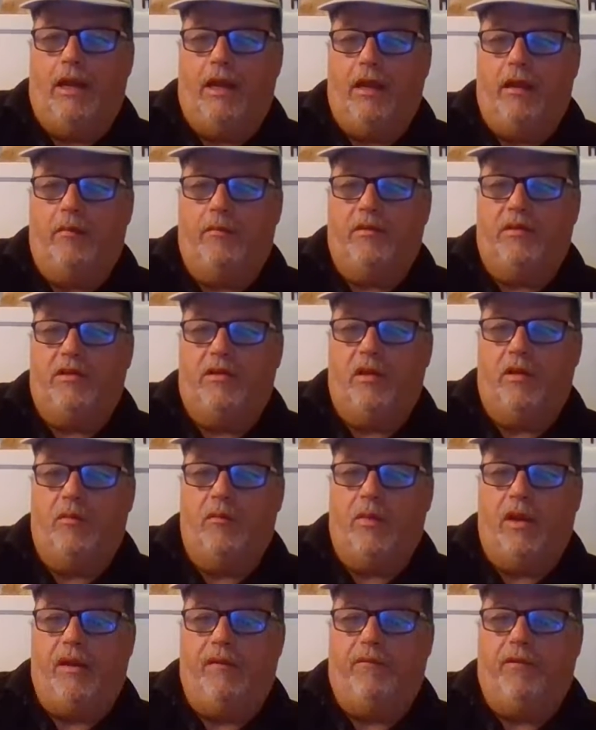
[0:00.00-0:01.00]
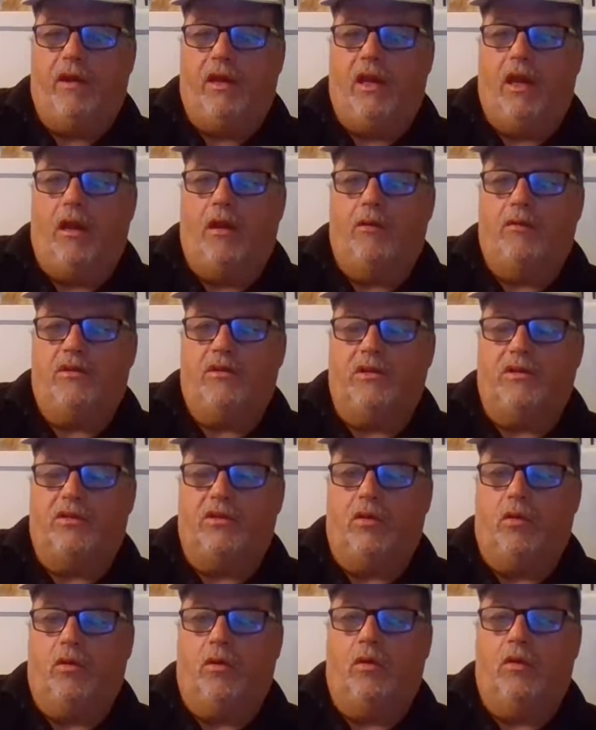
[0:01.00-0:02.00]
Liam do many videos
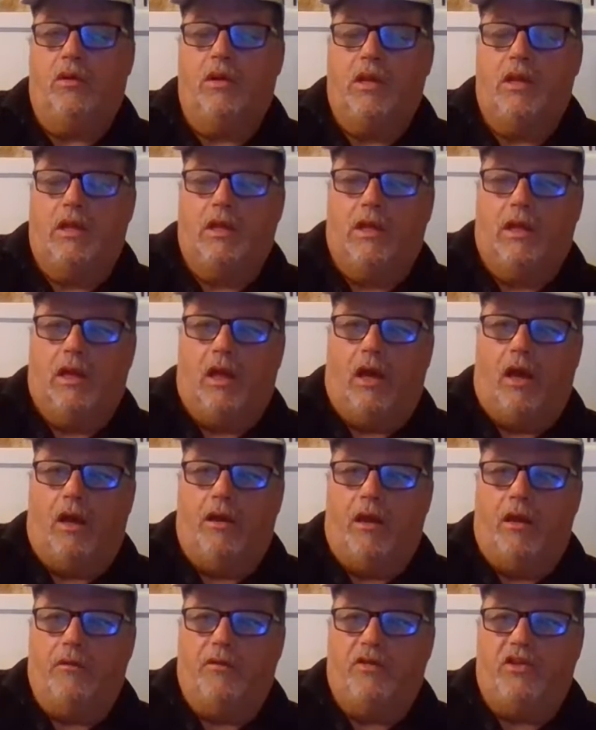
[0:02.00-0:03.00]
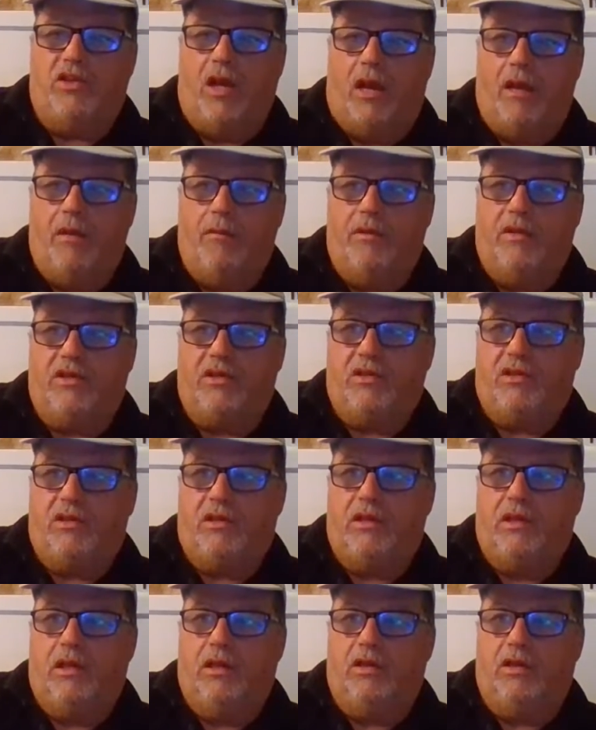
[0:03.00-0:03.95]
at all. I know Seamus.